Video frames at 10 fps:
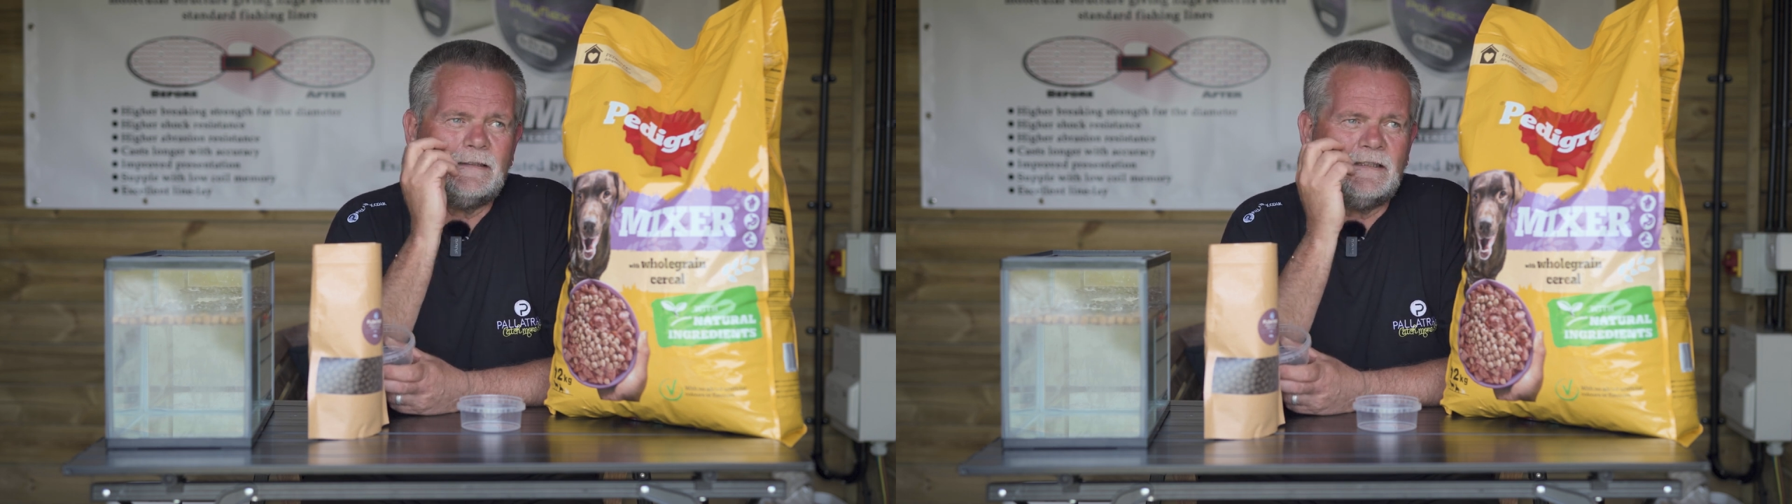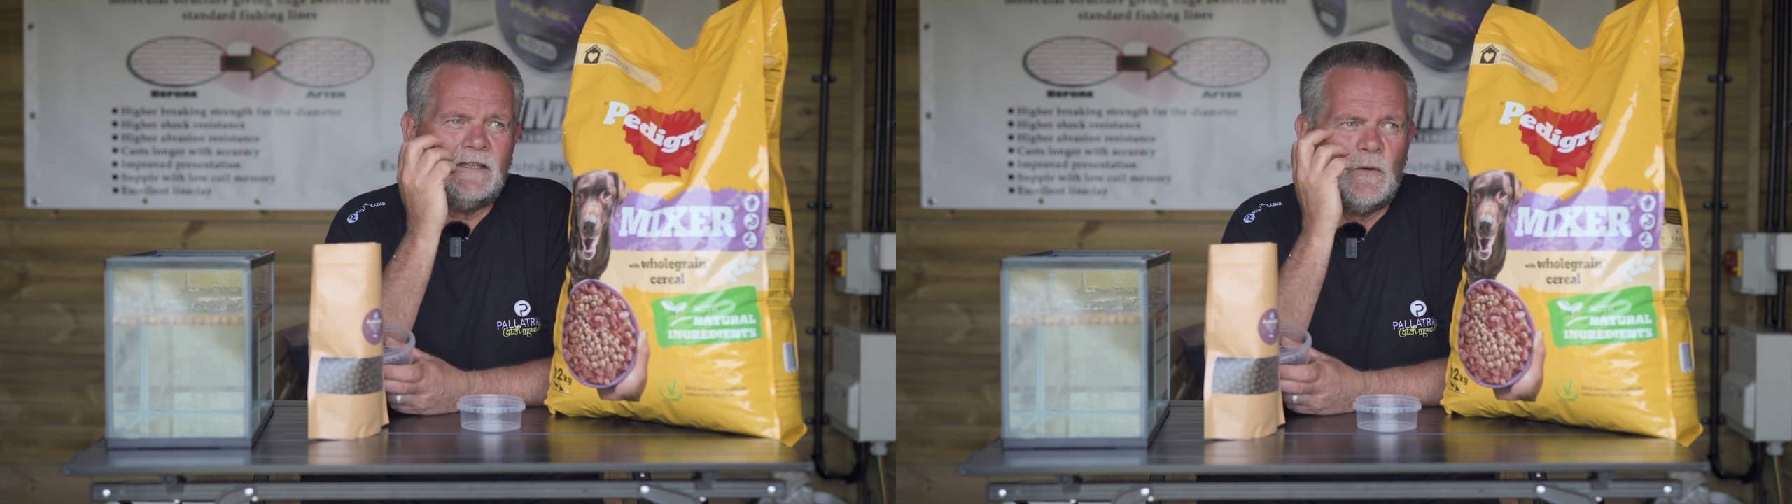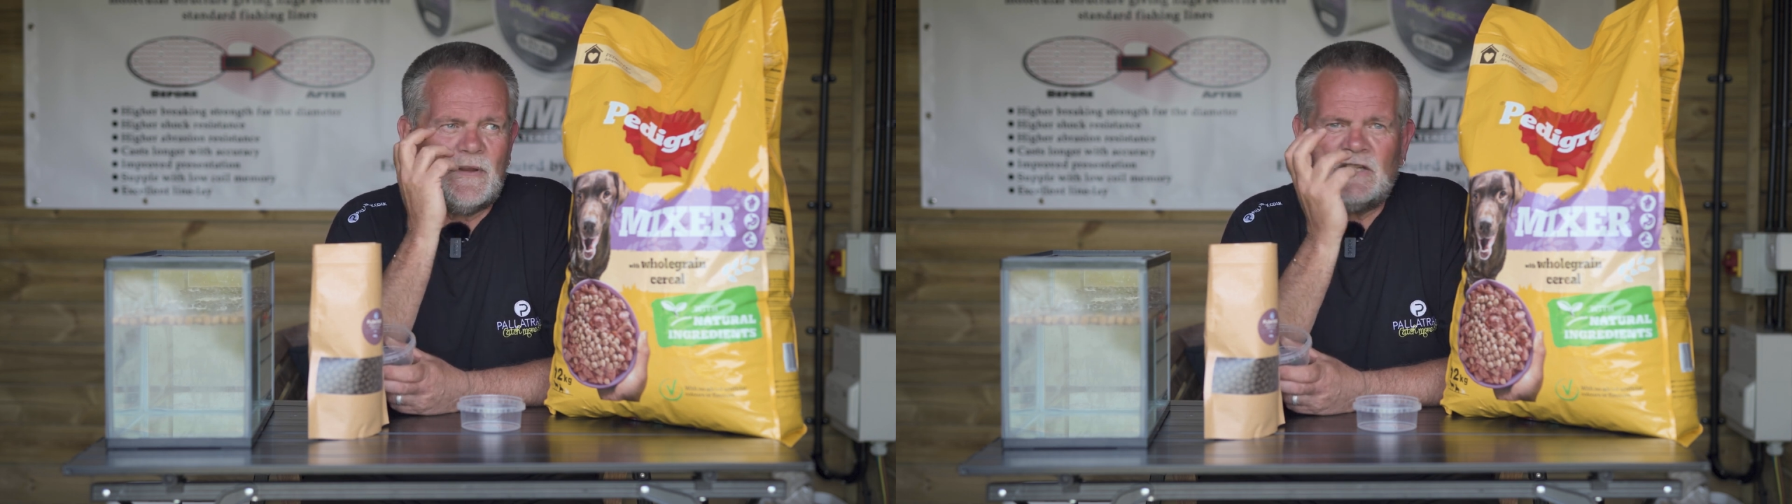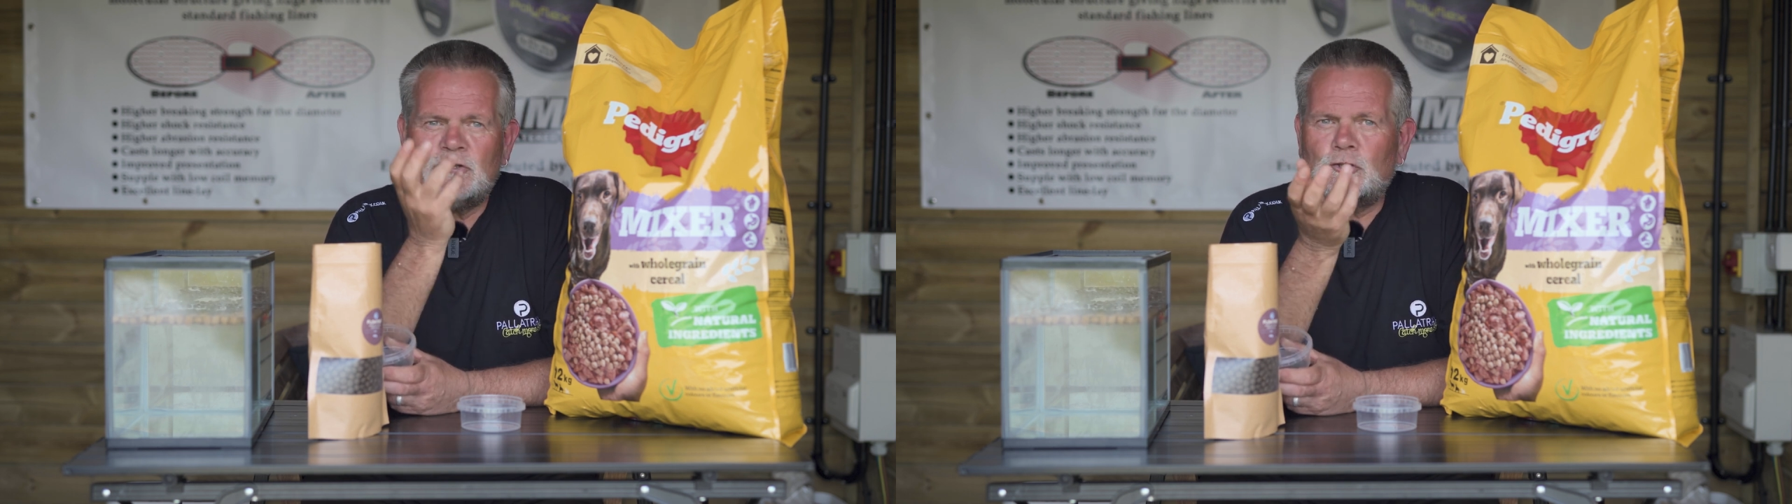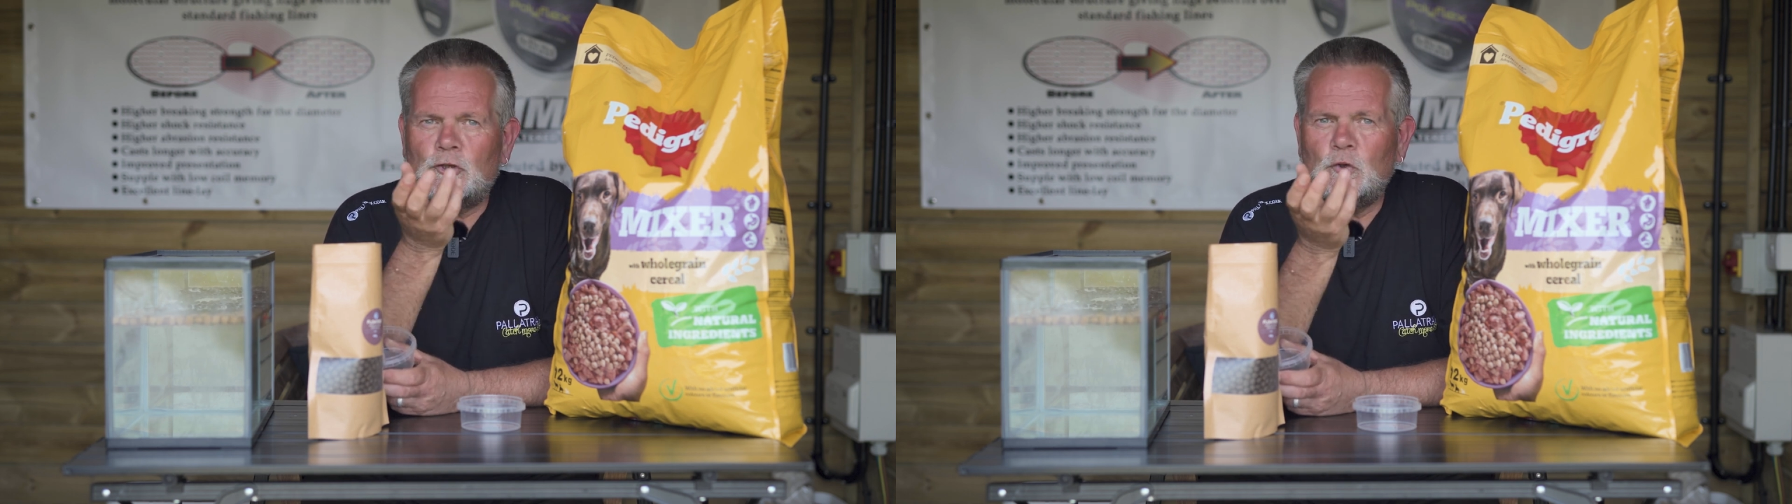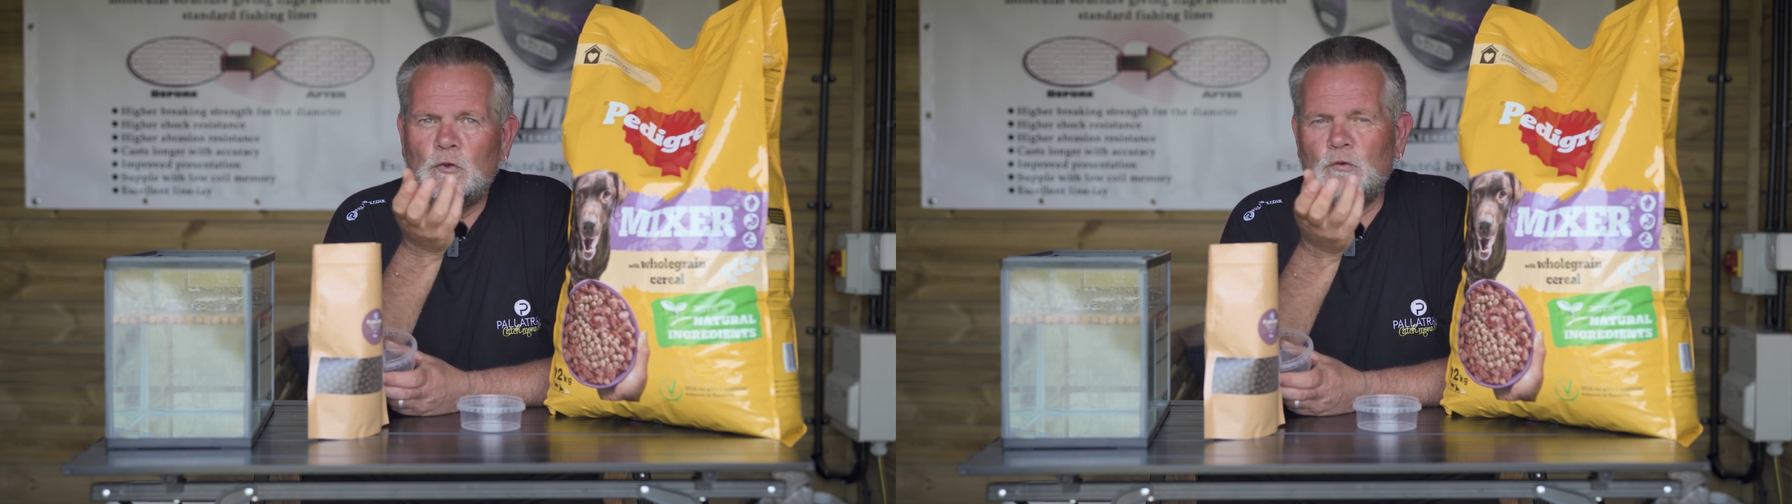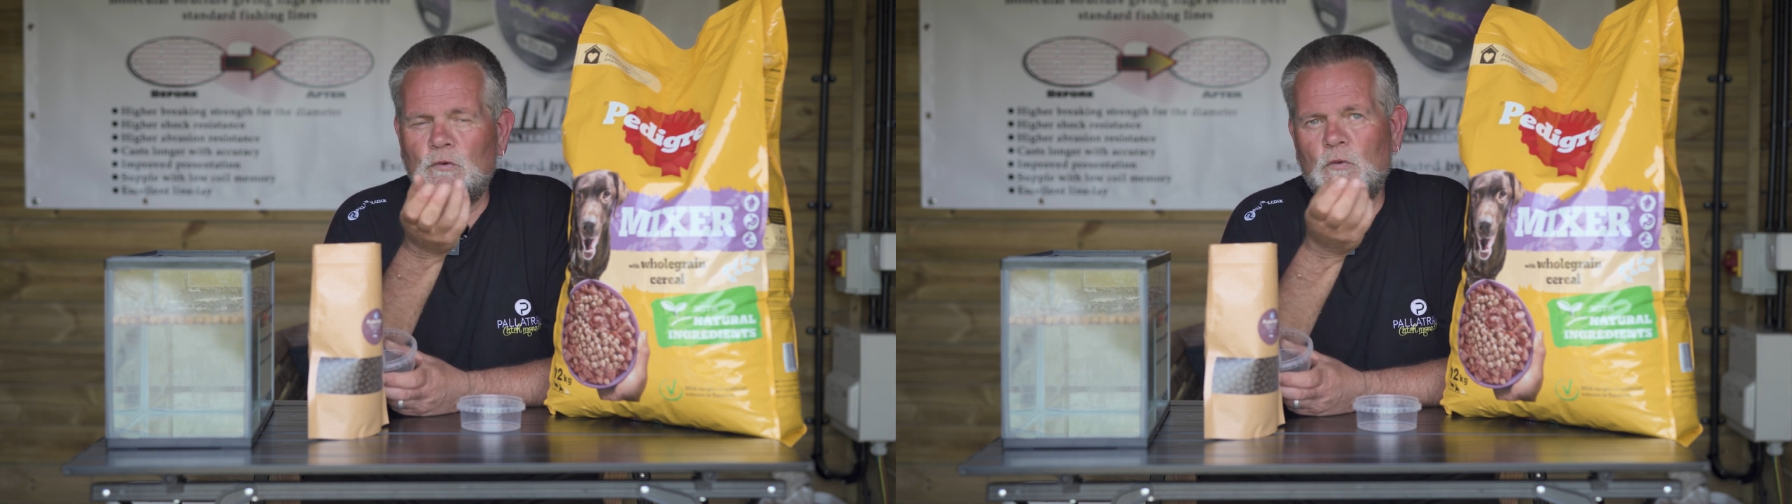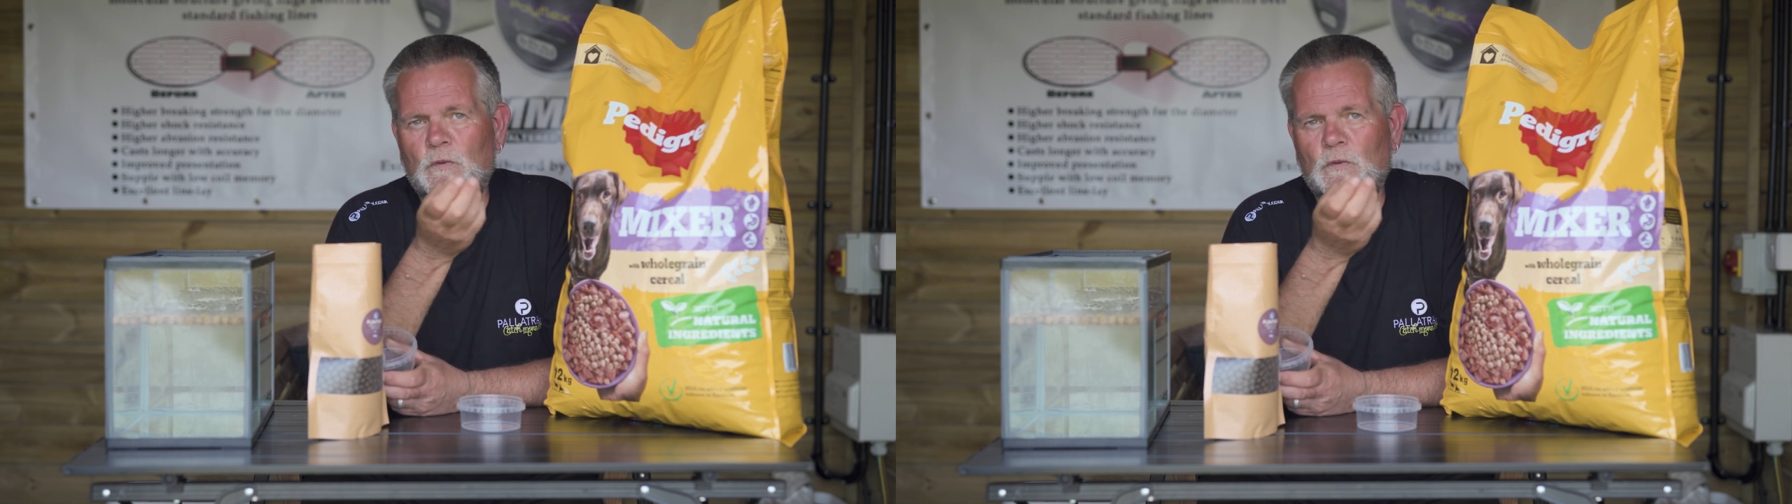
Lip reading: you know, in tune